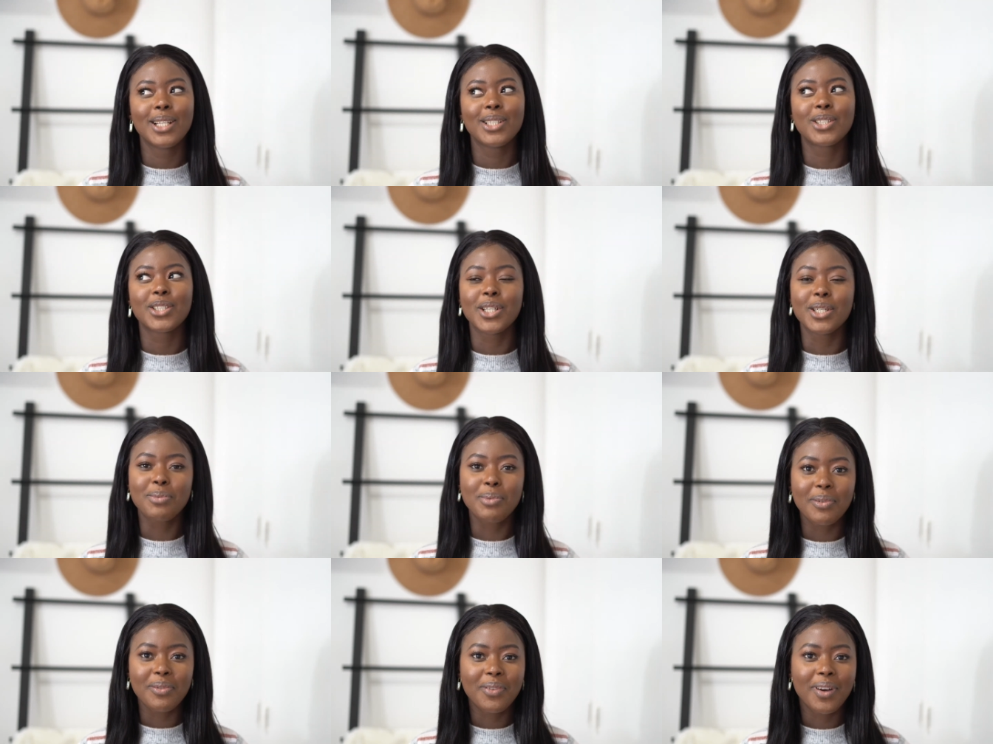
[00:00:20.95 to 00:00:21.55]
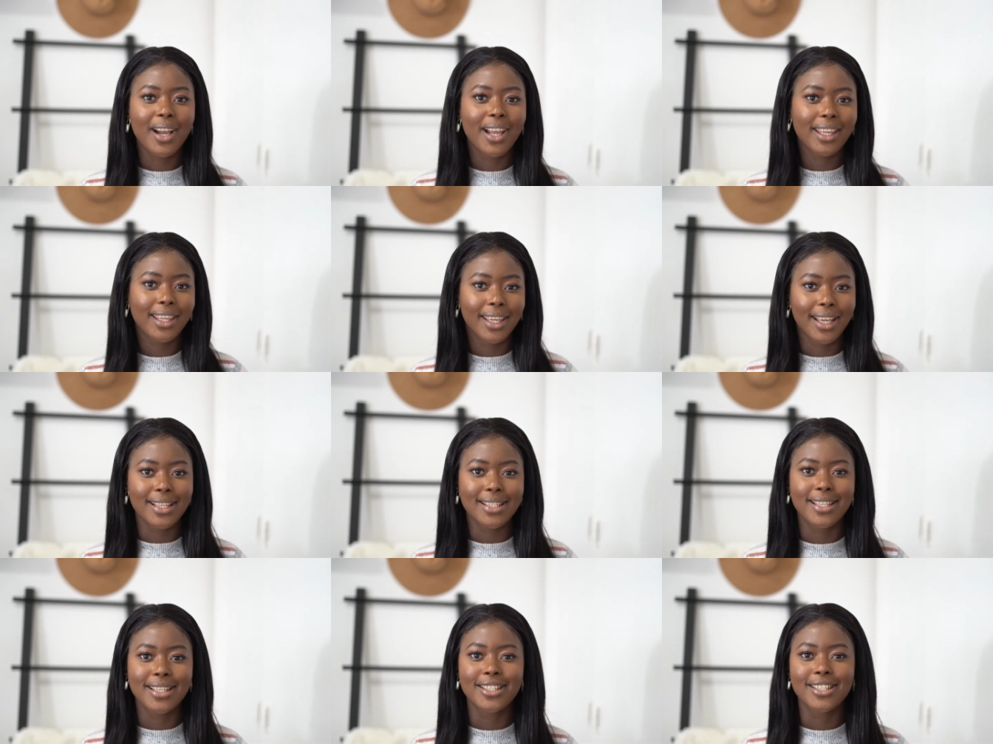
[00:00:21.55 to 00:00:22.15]
Just before I
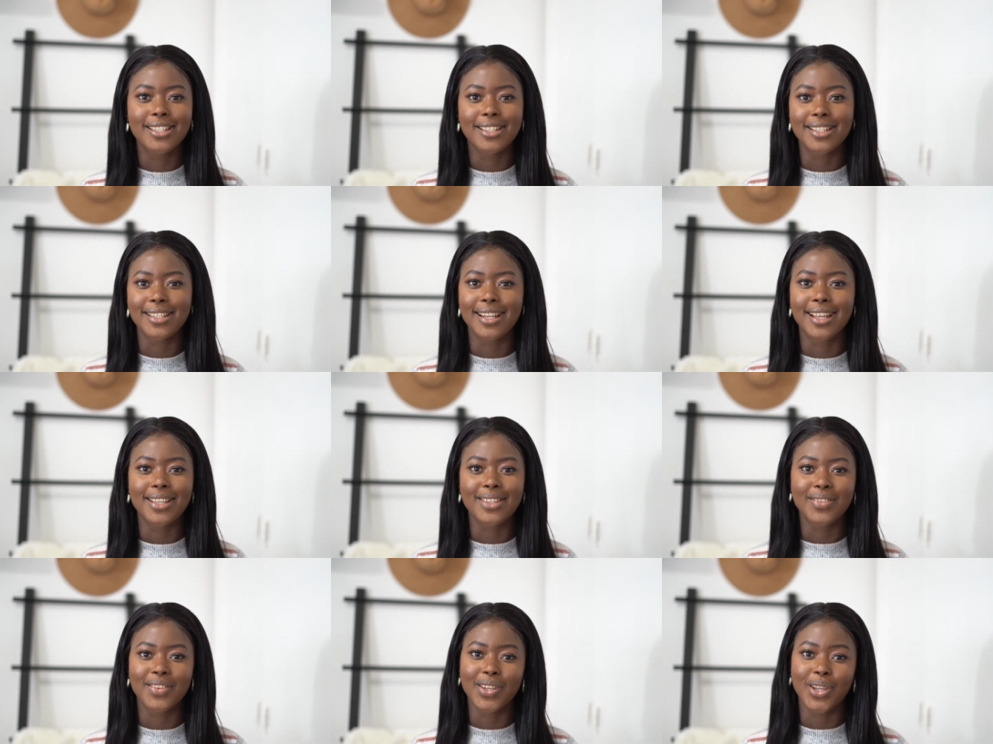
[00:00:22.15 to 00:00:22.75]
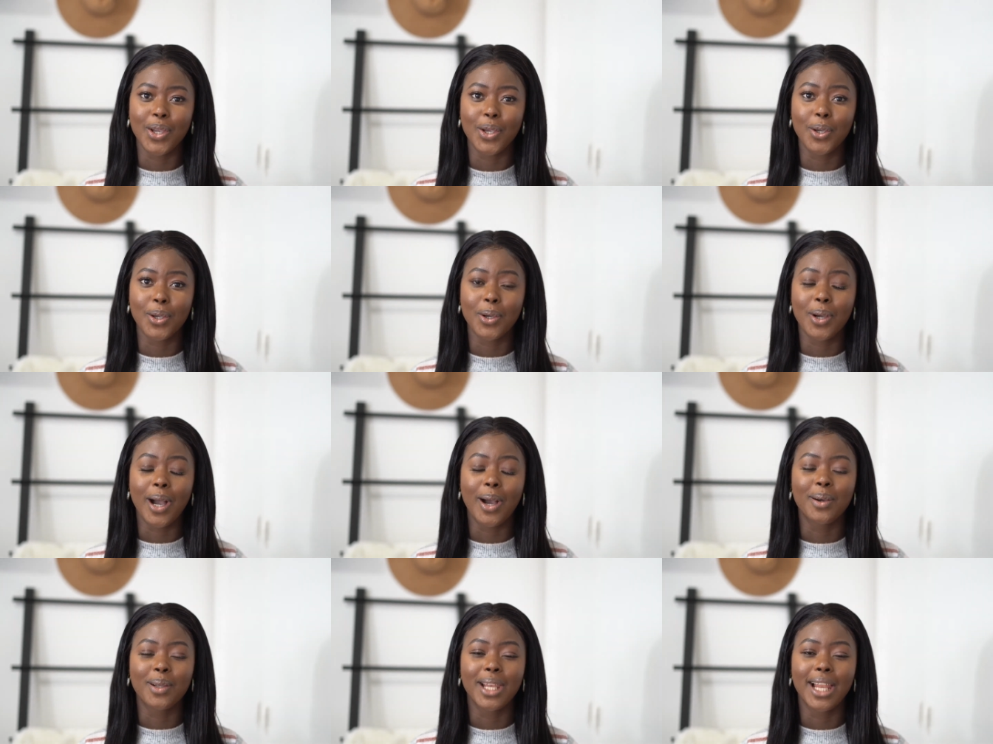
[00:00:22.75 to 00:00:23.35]
get into today's video,
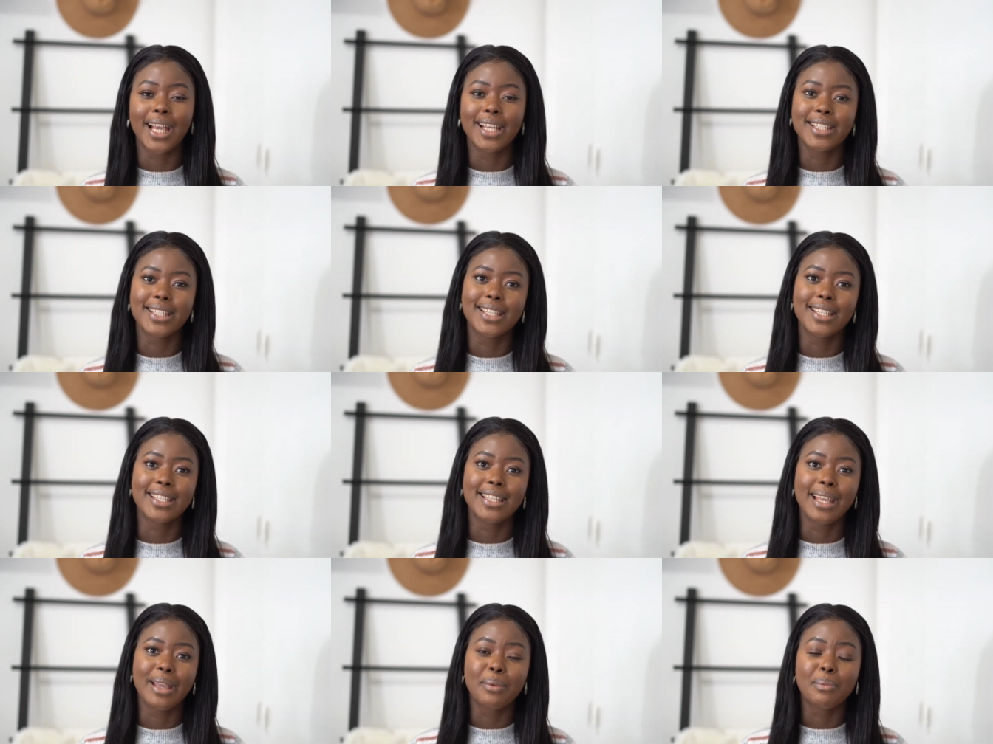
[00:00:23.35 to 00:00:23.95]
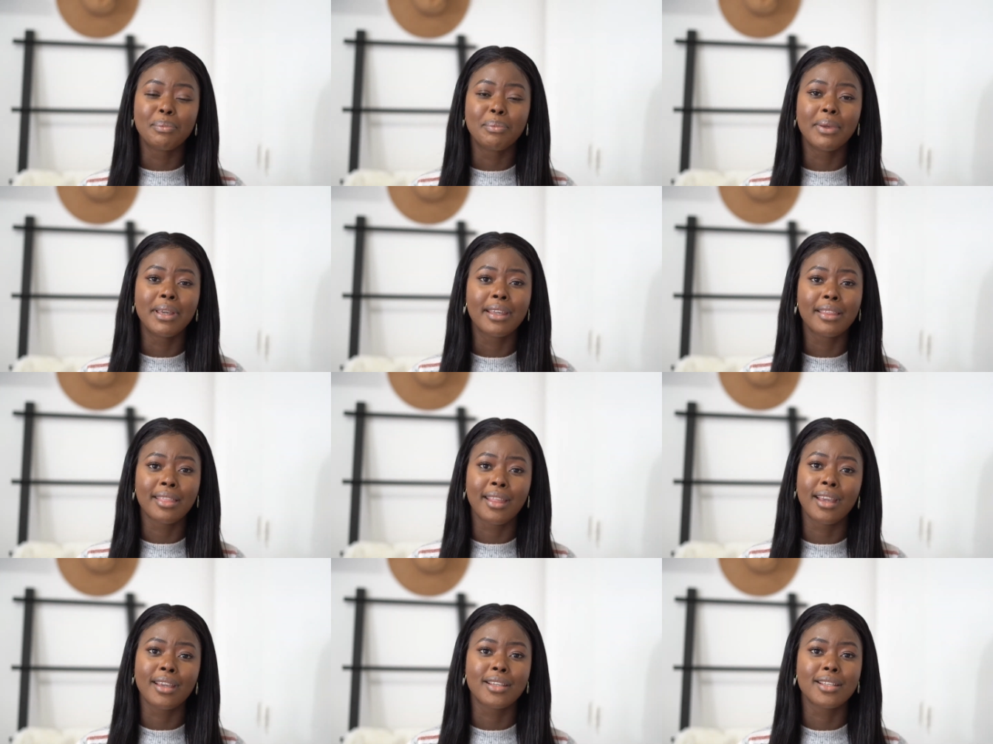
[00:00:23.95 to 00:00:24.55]
I would like to say a
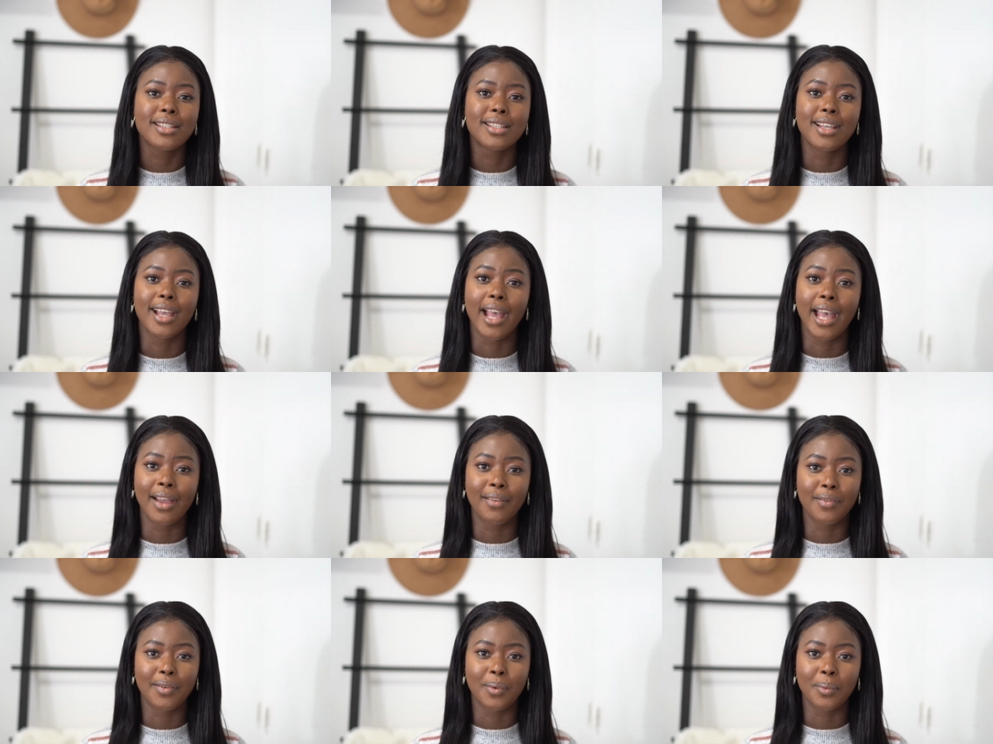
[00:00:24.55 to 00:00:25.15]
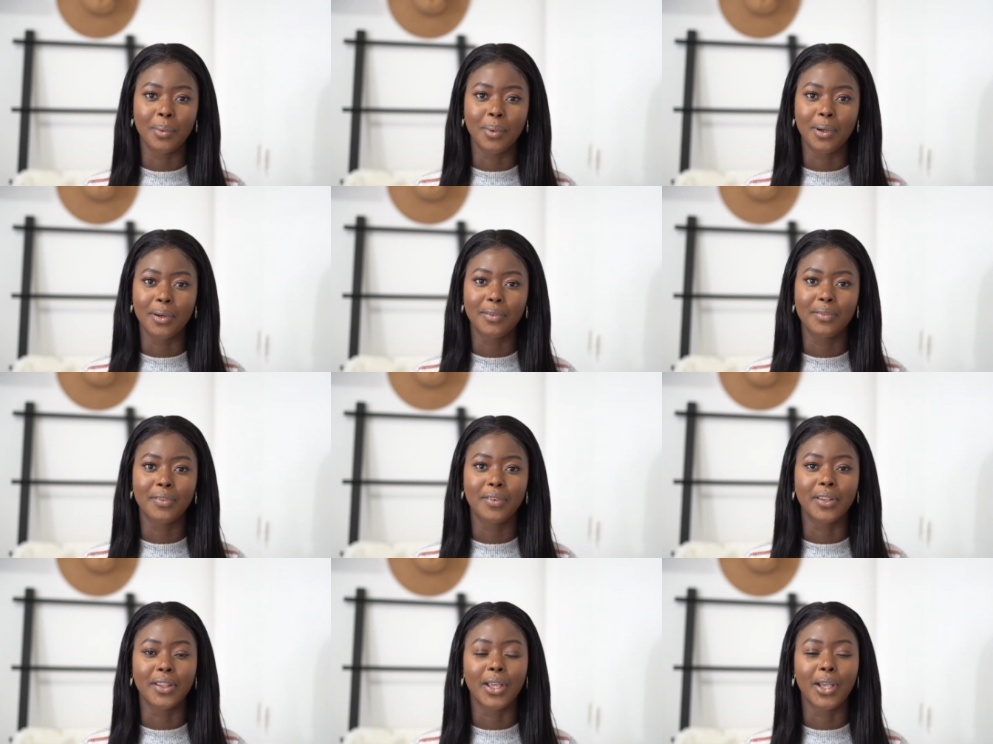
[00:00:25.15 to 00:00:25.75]
big thank you to everyone
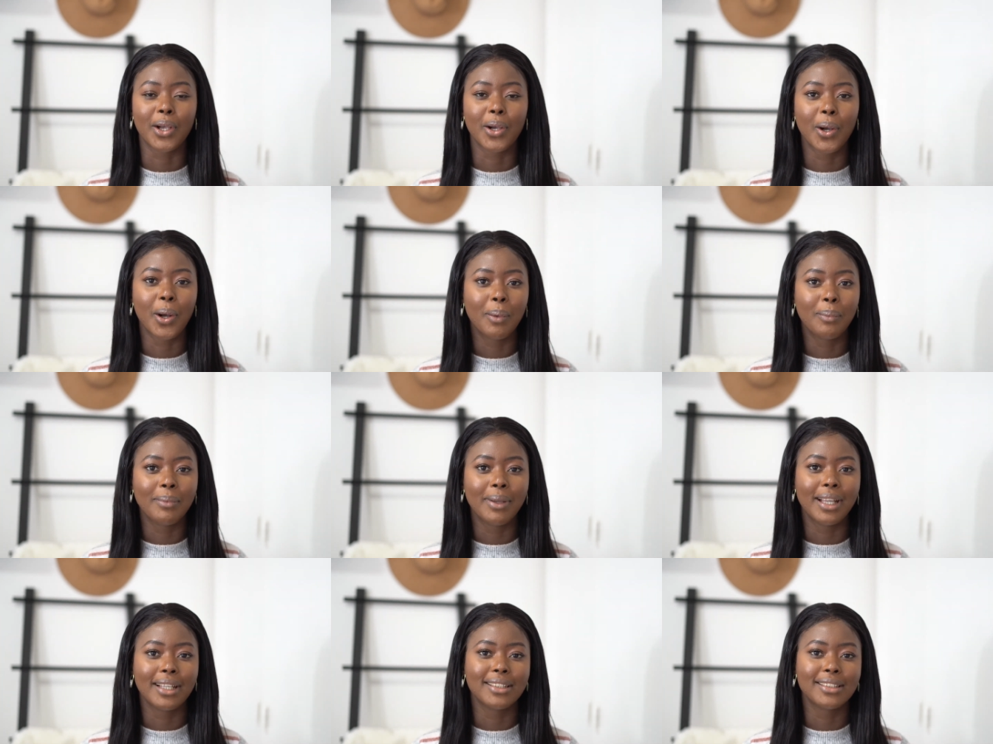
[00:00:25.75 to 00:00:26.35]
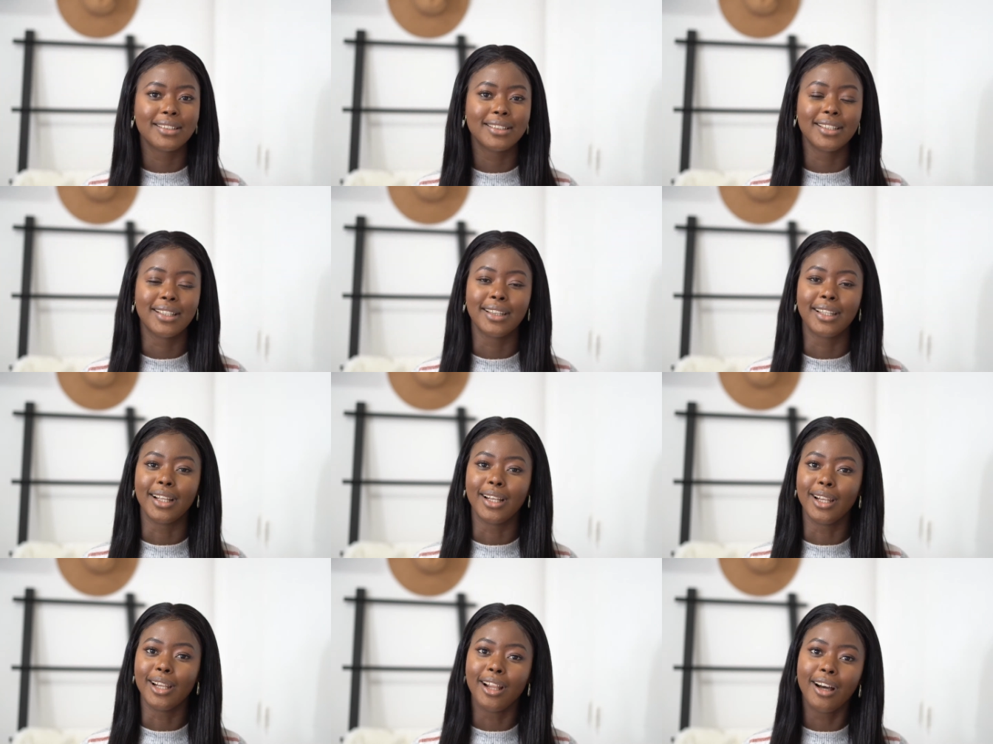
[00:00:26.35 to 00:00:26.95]
for the comments and
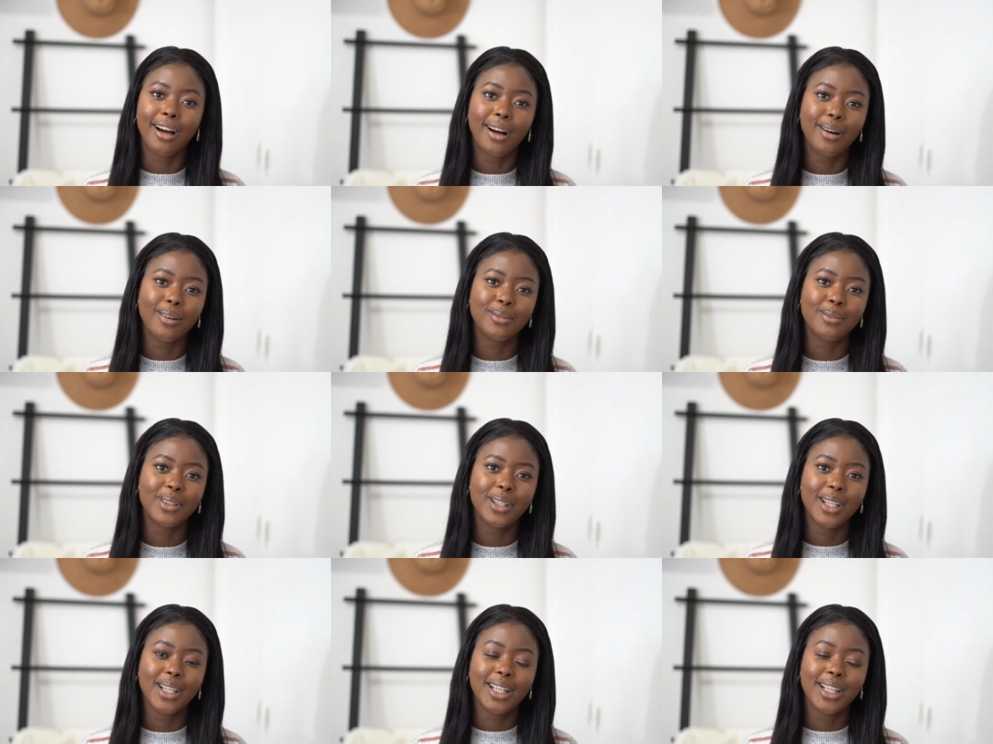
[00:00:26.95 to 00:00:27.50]
the love